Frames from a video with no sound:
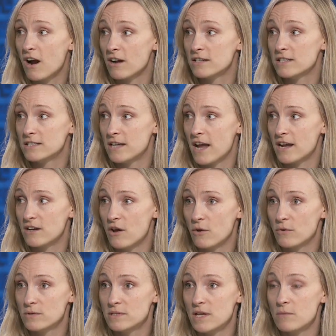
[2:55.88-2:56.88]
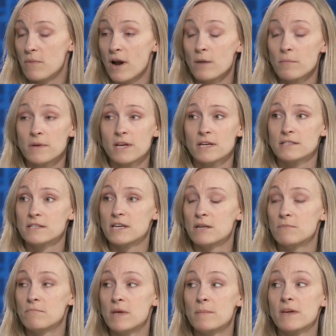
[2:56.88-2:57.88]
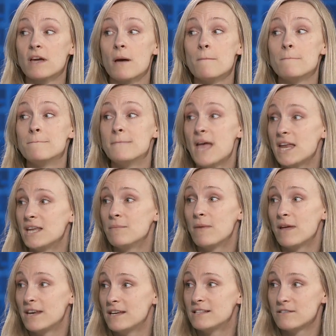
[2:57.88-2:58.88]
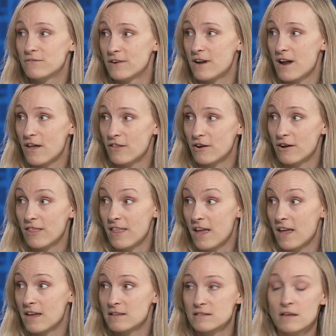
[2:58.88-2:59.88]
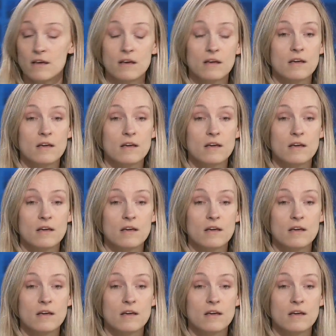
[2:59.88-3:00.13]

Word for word: hard to diagnose, in part because it can mimic many, many different other things.